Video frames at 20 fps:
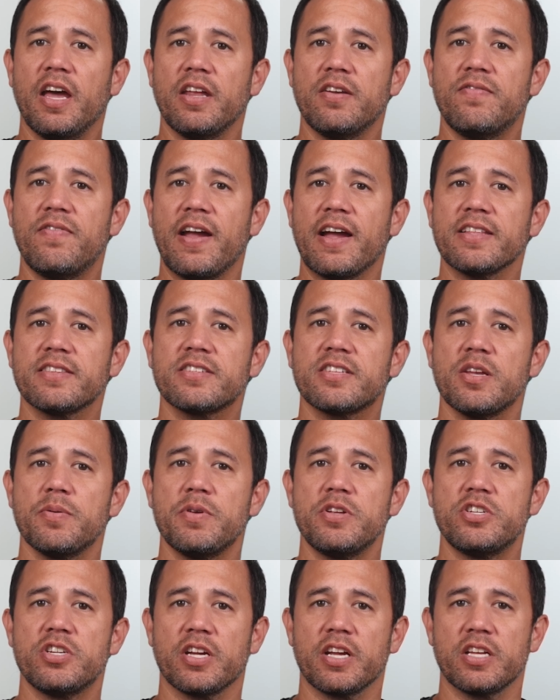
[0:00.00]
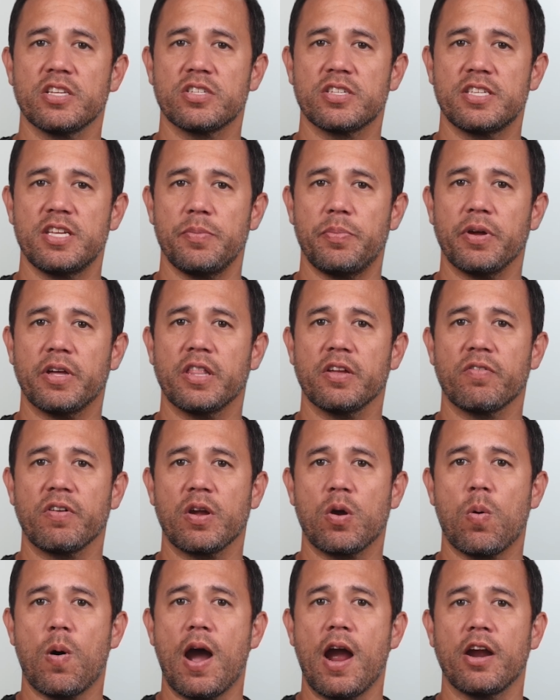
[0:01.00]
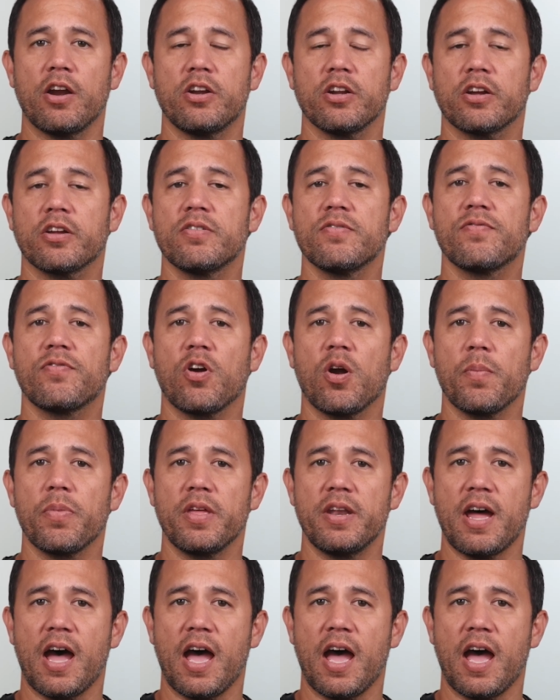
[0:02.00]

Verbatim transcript: advanced imaging is typically required to confirm the